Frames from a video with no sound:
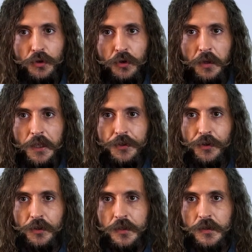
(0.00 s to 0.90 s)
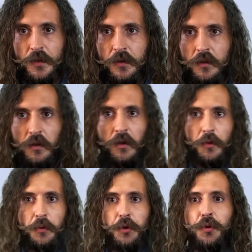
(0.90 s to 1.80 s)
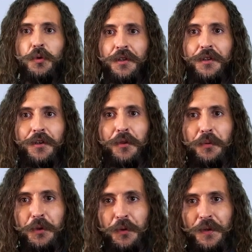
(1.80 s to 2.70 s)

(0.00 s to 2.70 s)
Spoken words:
creatures, through and through.